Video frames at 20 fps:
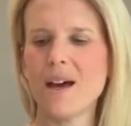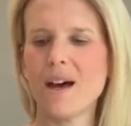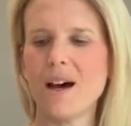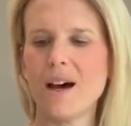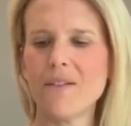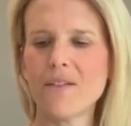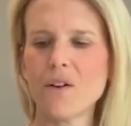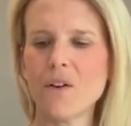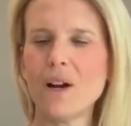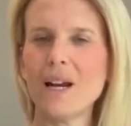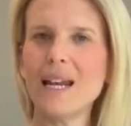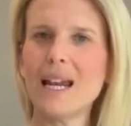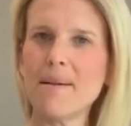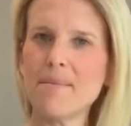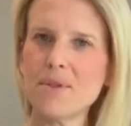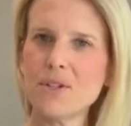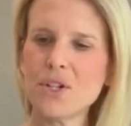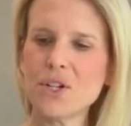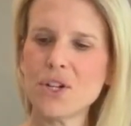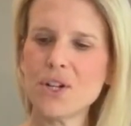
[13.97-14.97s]
I've got
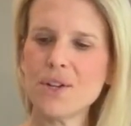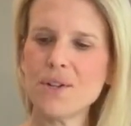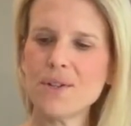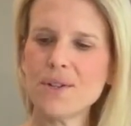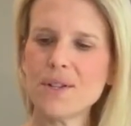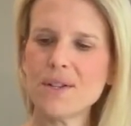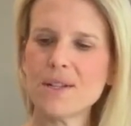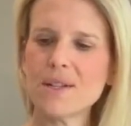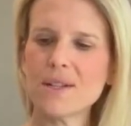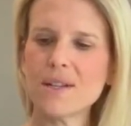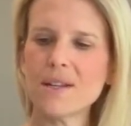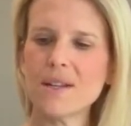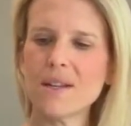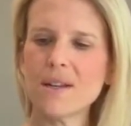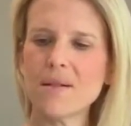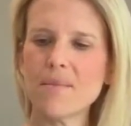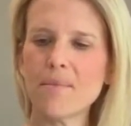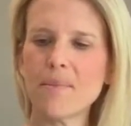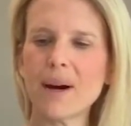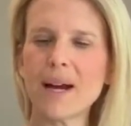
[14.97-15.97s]
lemon juice,
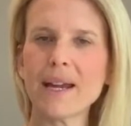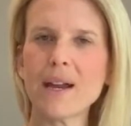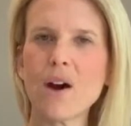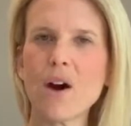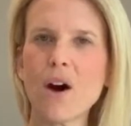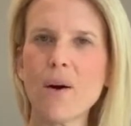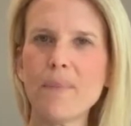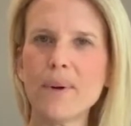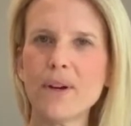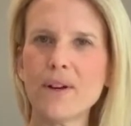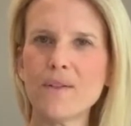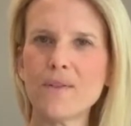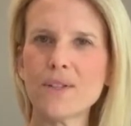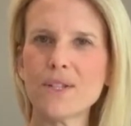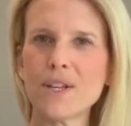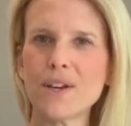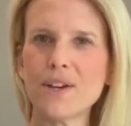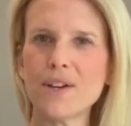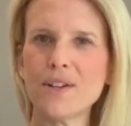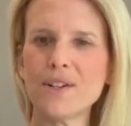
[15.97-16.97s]
bicarbonate of
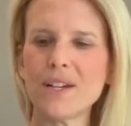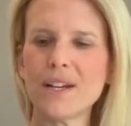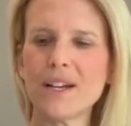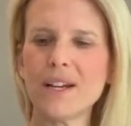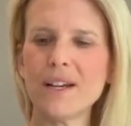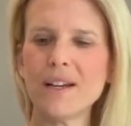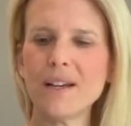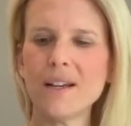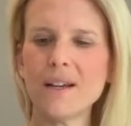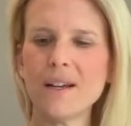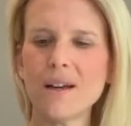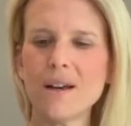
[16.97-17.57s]
soda,